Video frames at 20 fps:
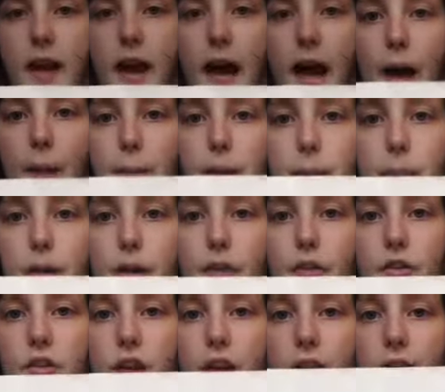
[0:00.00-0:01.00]
Happy
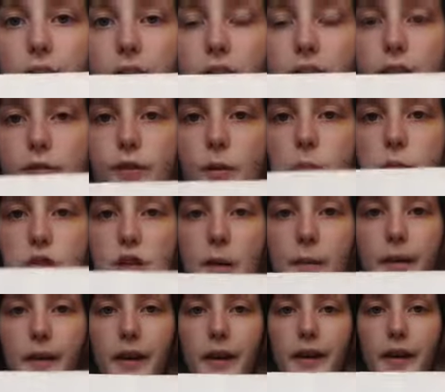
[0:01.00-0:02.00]
Birthday from
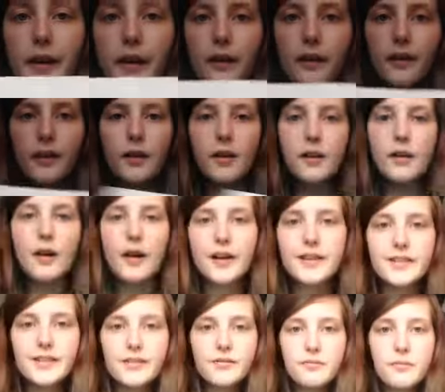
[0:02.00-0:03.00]
Gemma Keane,
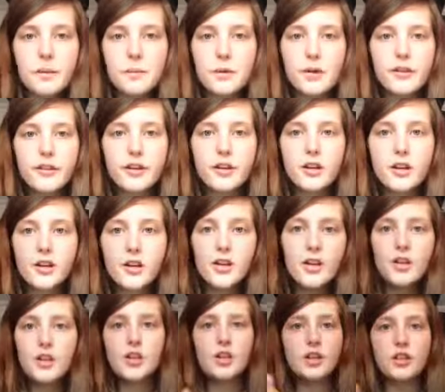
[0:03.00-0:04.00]
as if my mother
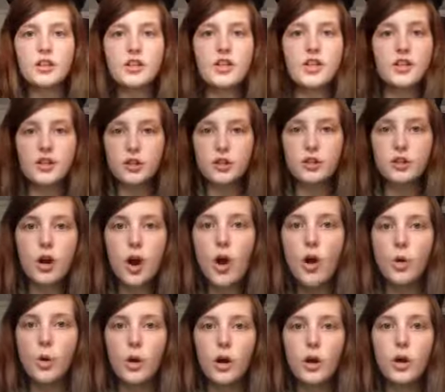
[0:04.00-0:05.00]
didn't
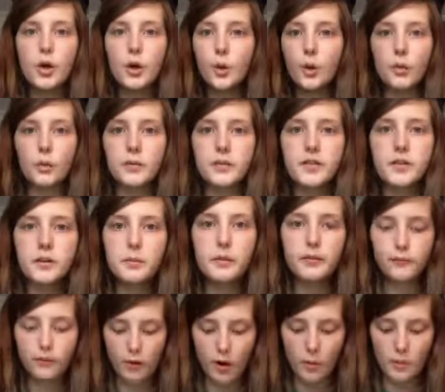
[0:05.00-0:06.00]
know who it was going to be
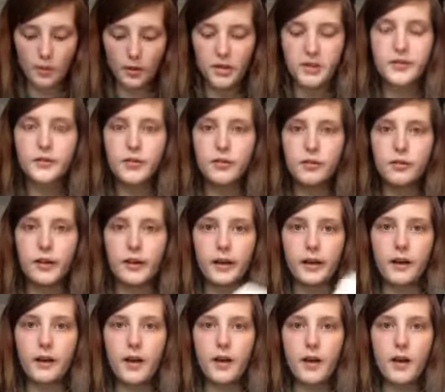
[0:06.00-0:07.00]
from,
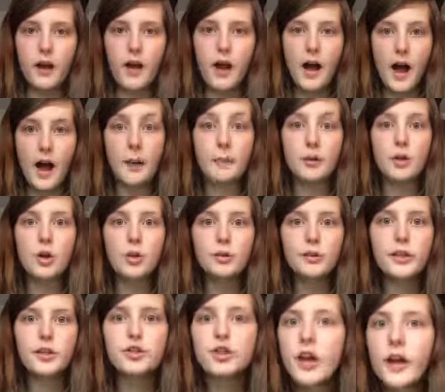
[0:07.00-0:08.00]
considering I'm an
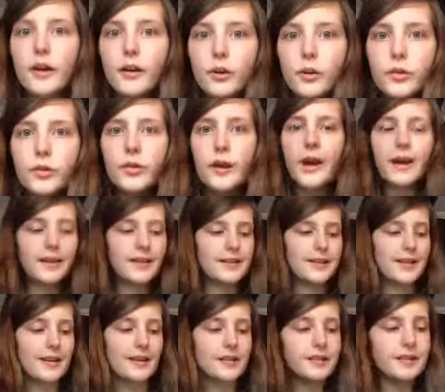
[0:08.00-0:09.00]
only child, and it
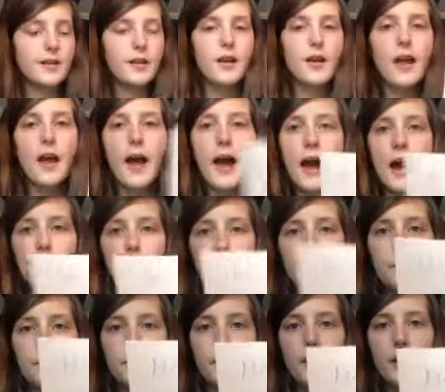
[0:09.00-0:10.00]
says
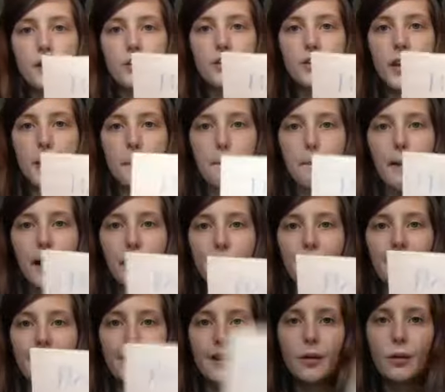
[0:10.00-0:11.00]
Happy Birthday
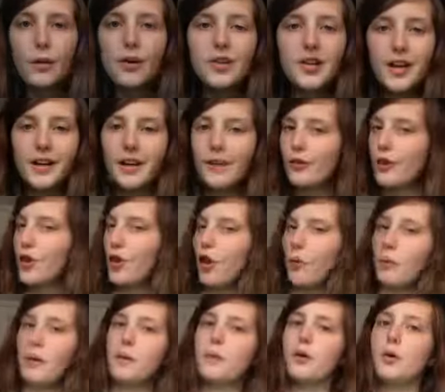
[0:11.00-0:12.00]
Mammy, which I never
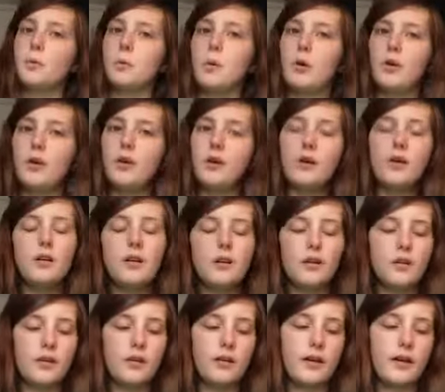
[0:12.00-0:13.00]
called my mum,
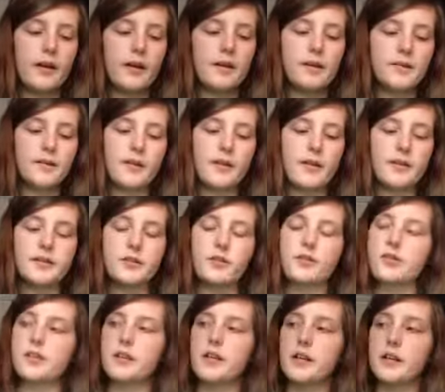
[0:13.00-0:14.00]
so that's
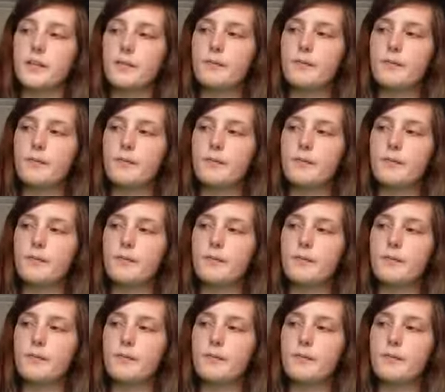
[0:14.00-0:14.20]
interesting.